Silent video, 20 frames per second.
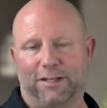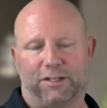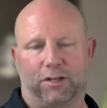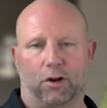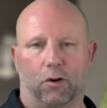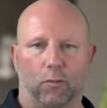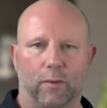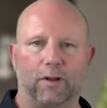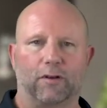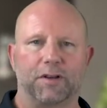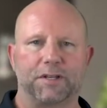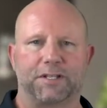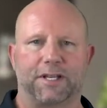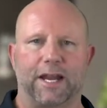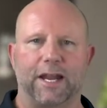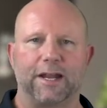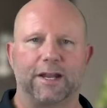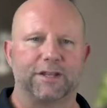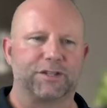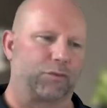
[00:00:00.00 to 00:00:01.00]
So real
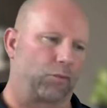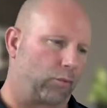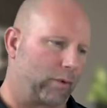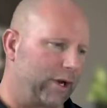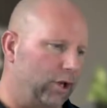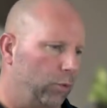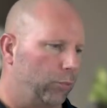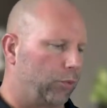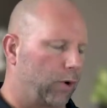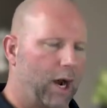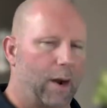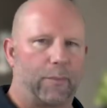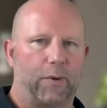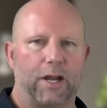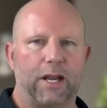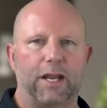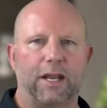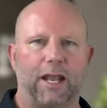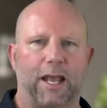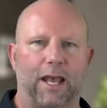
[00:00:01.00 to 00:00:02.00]
estate is real
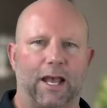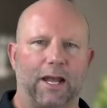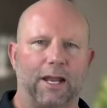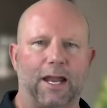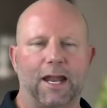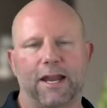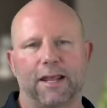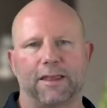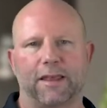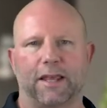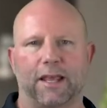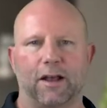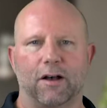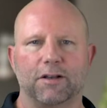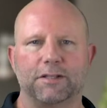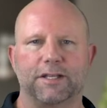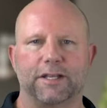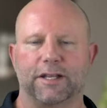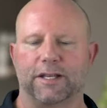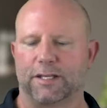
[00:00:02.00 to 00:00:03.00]
property and anything
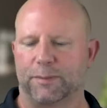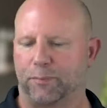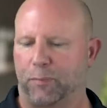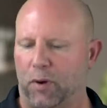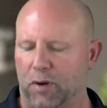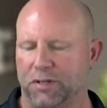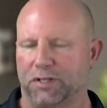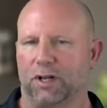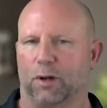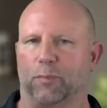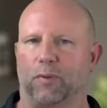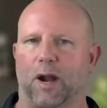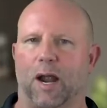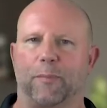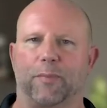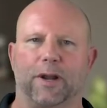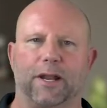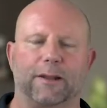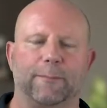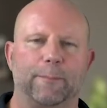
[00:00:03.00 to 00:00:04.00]
else is personal
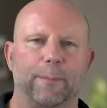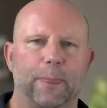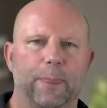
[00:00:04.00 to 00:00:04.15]
property.